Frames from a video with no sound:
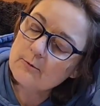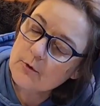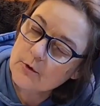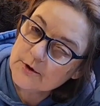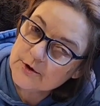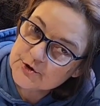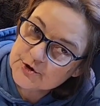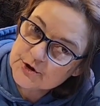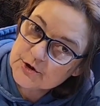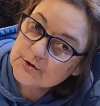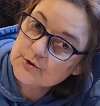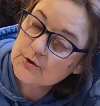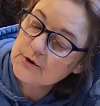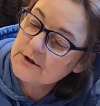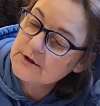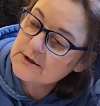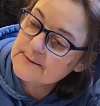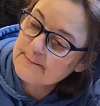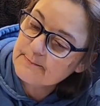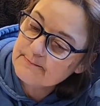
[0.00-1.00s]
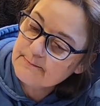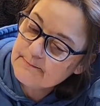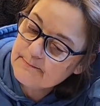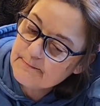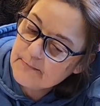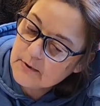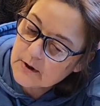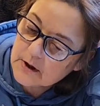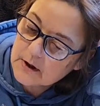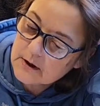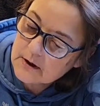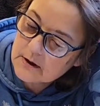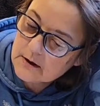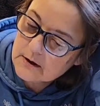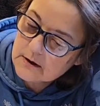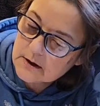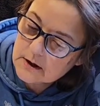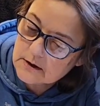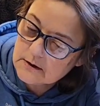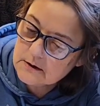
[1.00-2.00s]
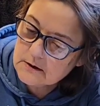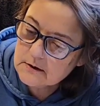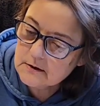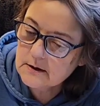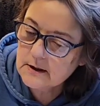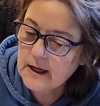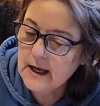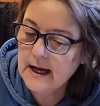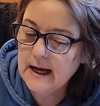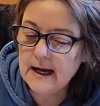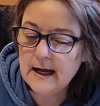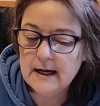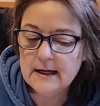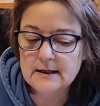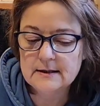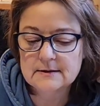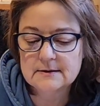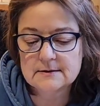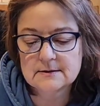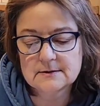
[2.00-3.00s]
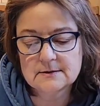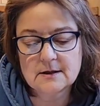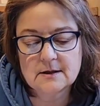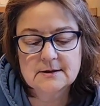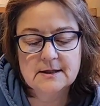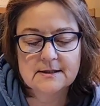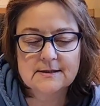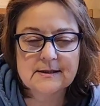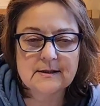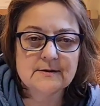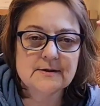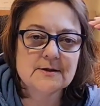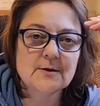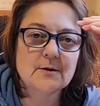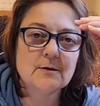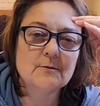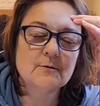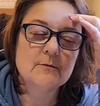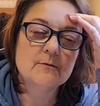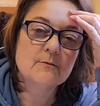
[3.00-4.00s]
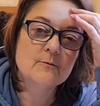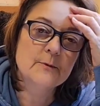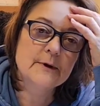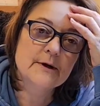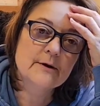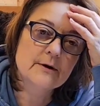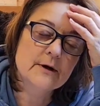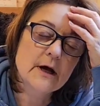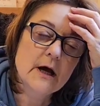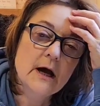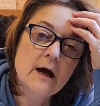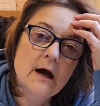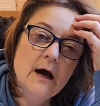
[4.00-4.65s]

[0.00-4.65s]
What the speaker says: wrote a children's book, and God, that sounds so weird.